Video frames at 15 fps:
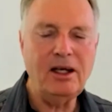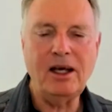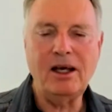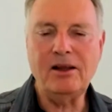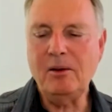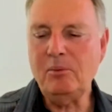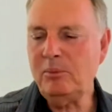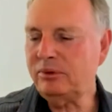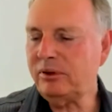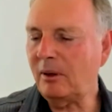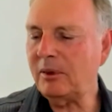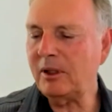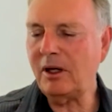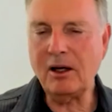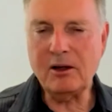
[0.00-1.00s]
and then
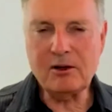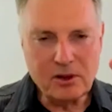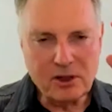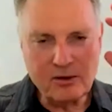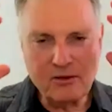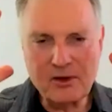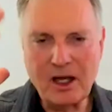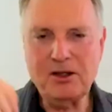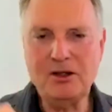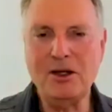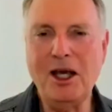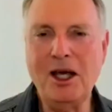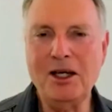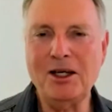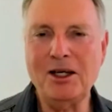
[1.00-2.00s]
probably I would have done your
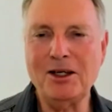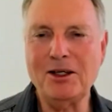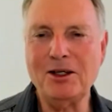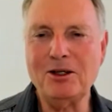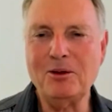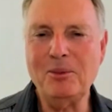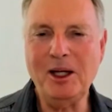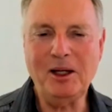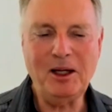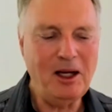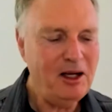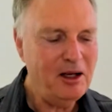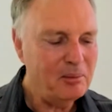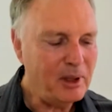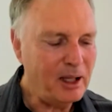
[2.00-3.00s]
head in a little bit,
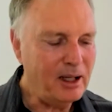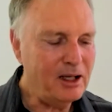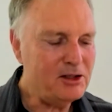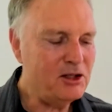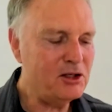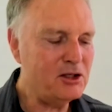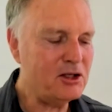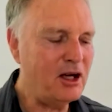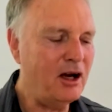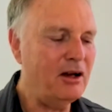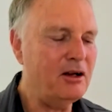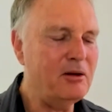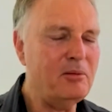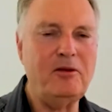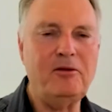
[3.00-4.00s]
but let's just go a
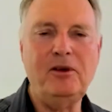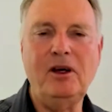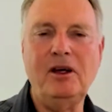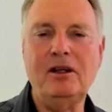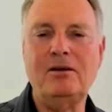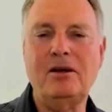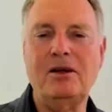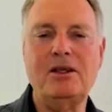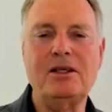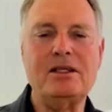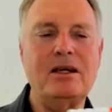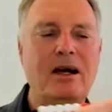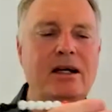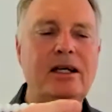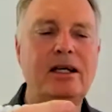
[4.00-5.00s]
little bit further on this
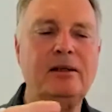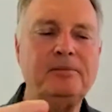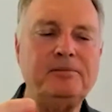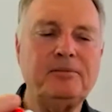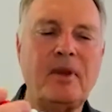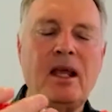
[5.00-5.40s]
idea.